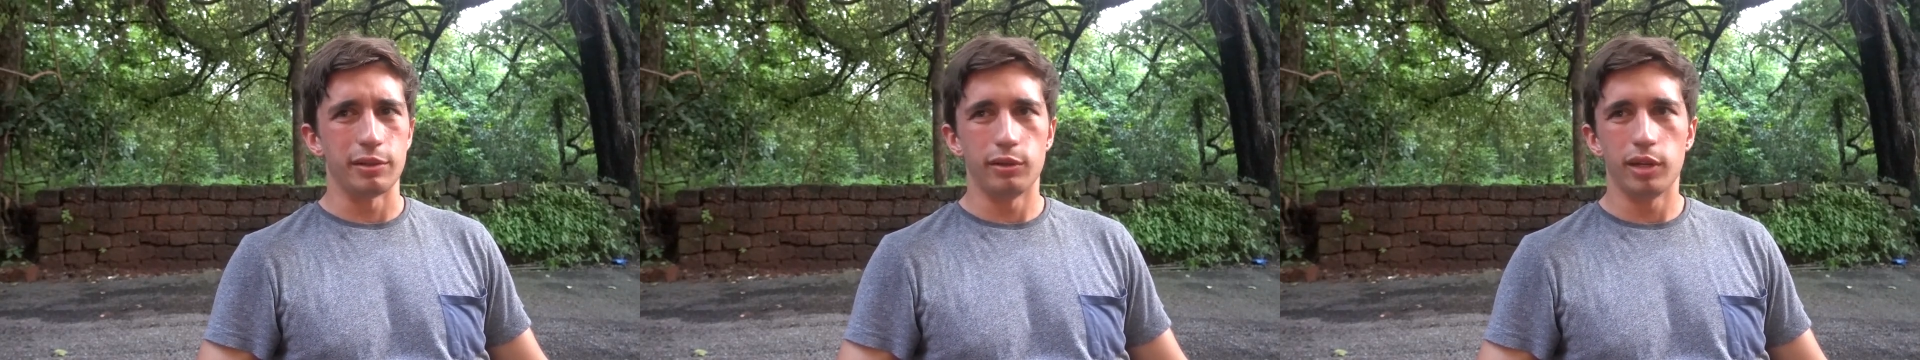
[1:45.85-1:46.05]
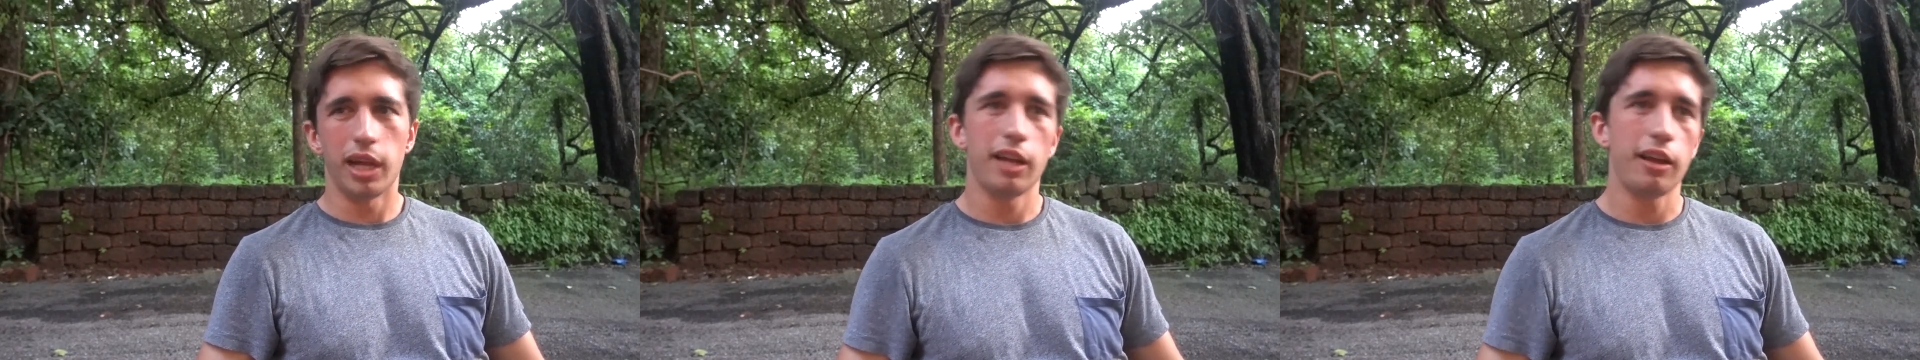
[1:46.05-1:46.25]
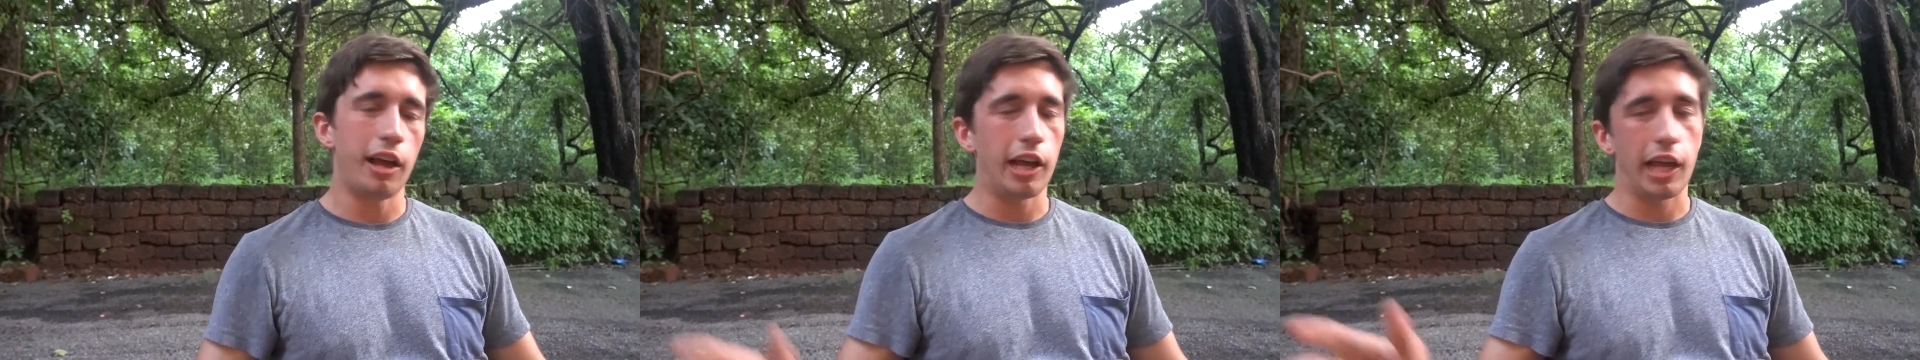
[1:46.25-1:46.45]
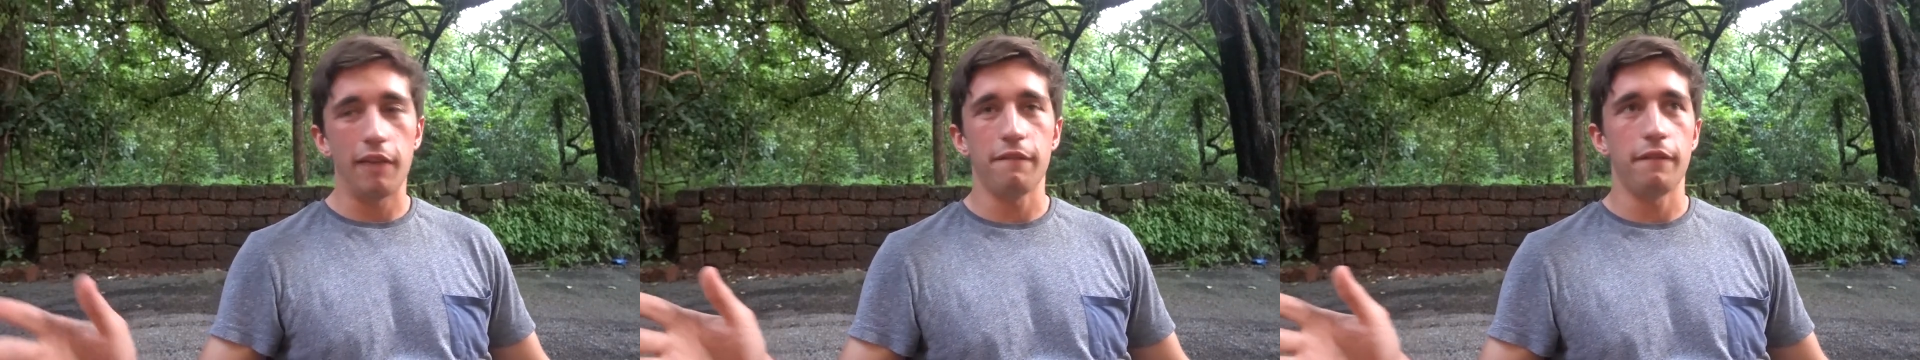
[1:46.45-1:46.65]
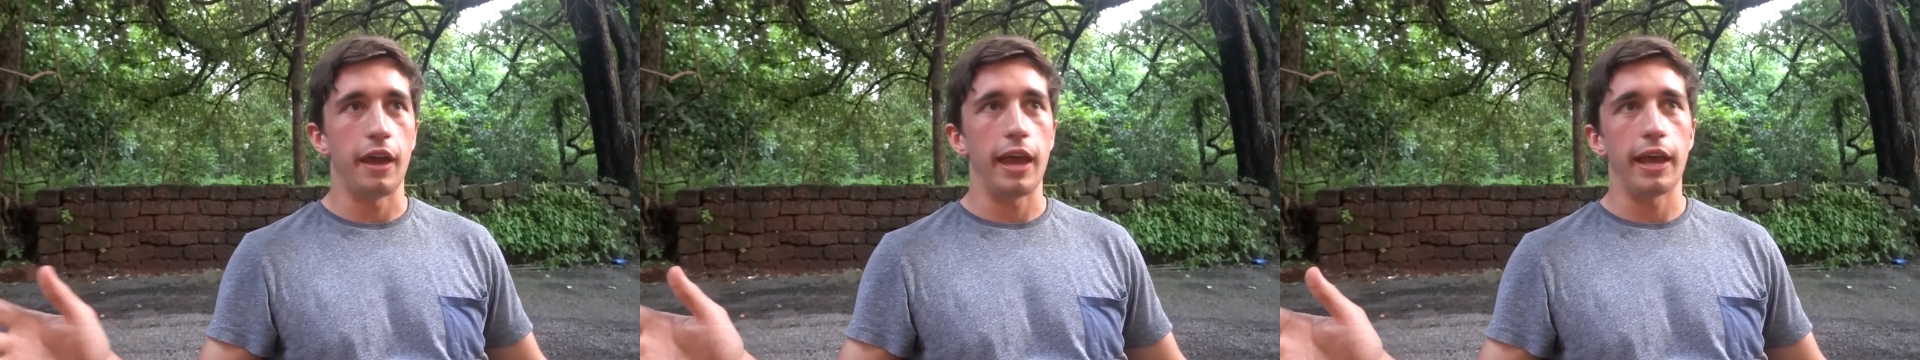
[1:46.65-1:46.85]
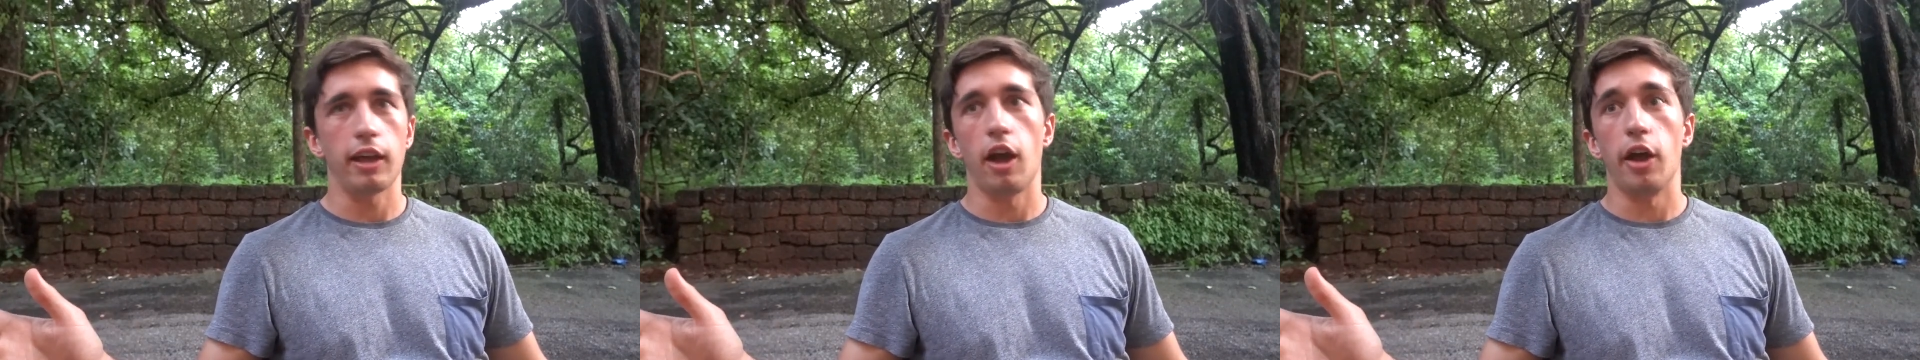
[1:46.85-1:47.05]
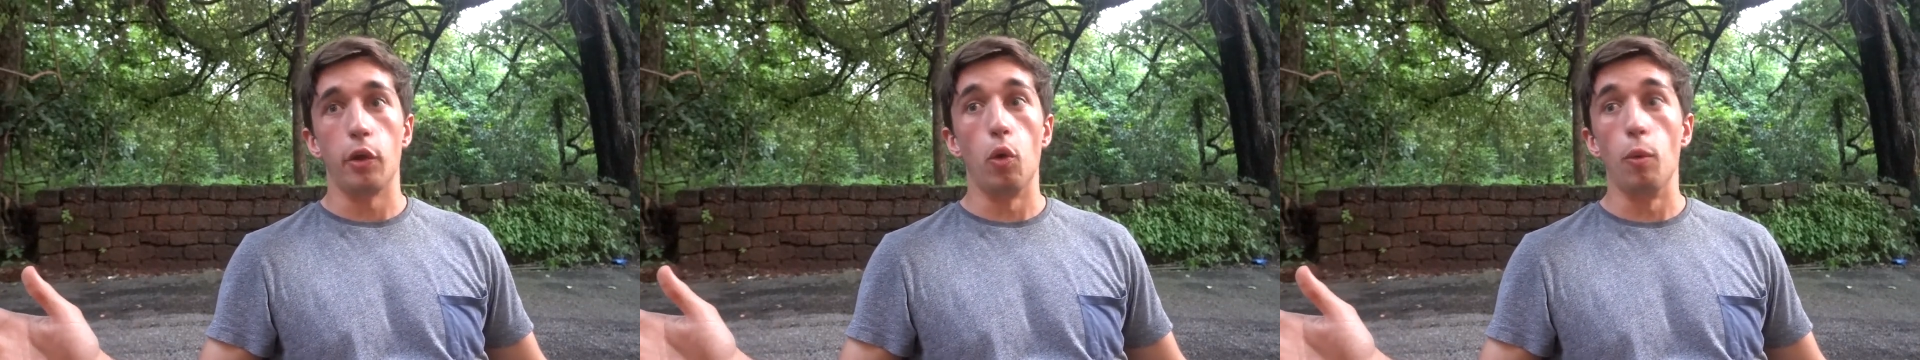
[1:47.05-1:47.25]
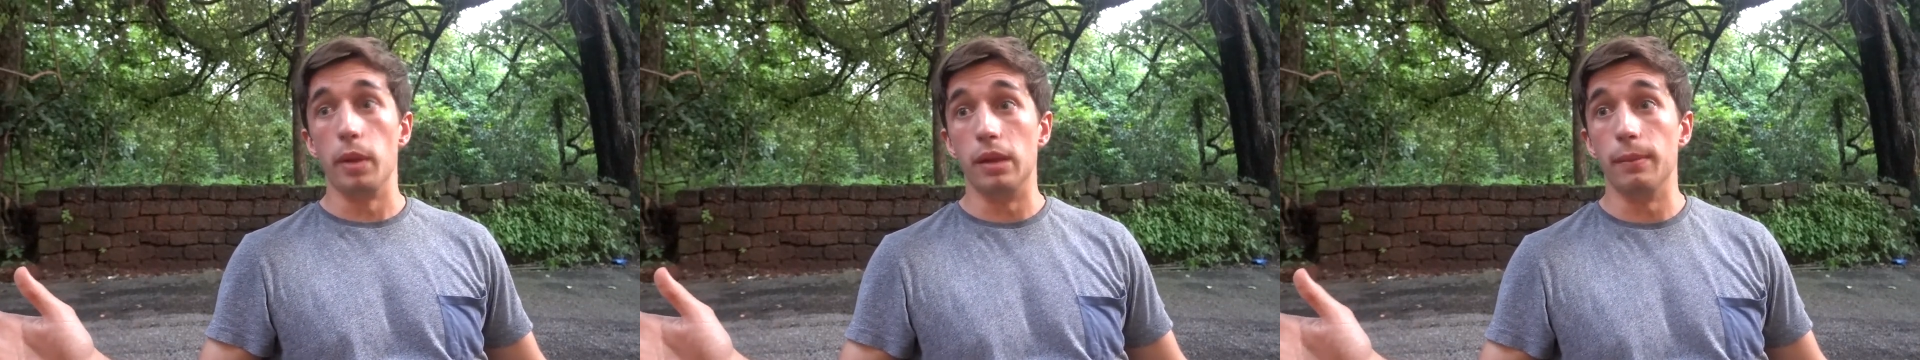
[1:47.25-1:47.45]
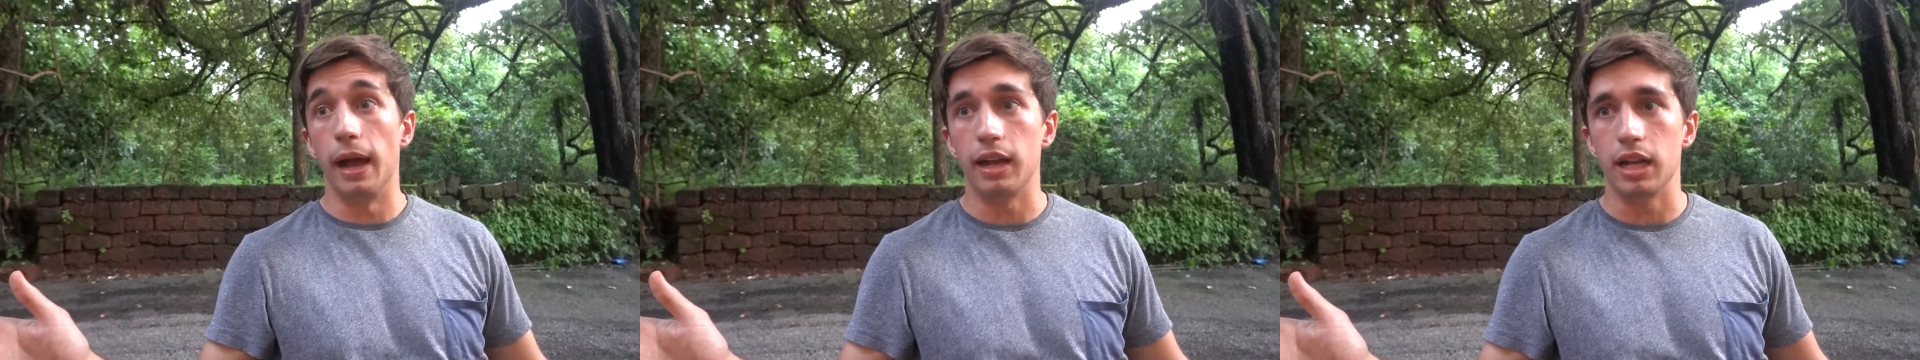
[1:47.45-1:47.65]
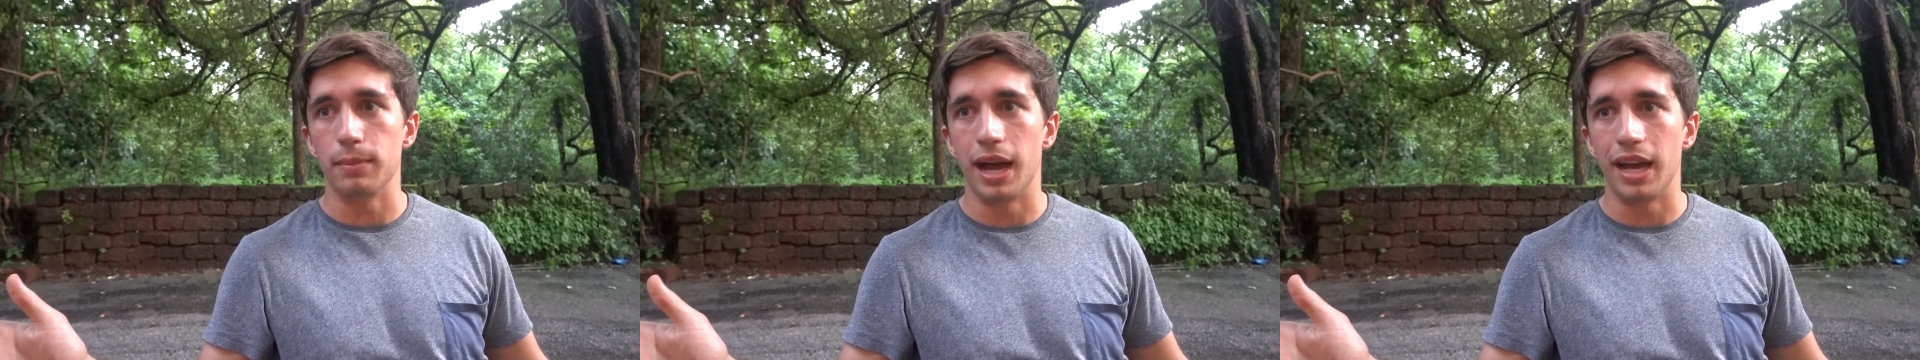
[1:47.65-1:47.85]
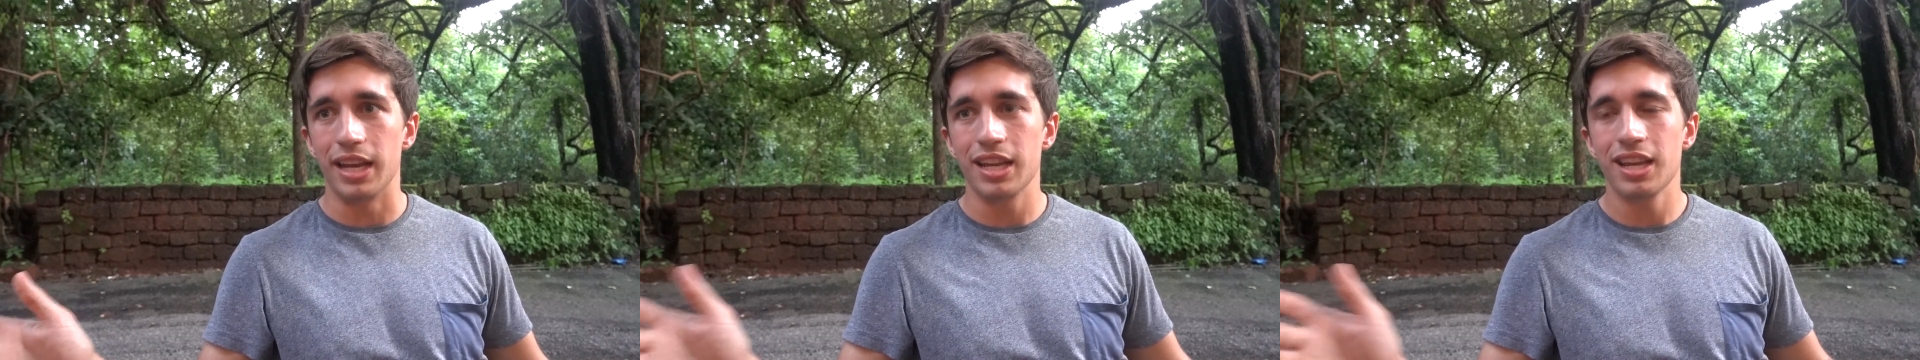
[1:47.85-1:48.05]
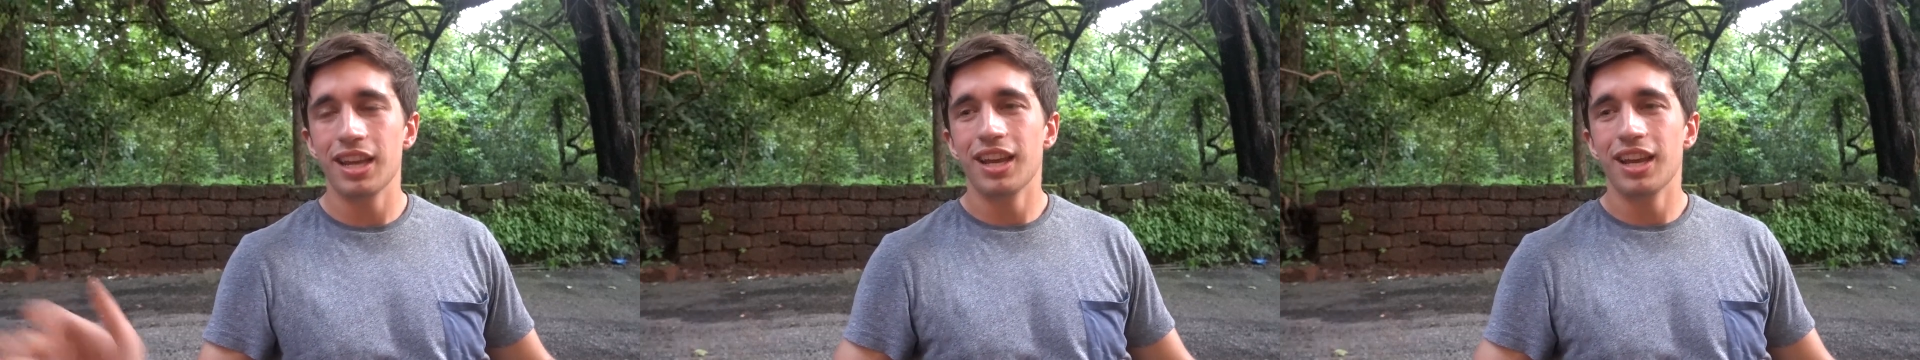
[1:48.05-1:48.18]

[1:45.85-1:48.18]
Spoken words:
We were like, okay, fair, can't all be about Kabaddi.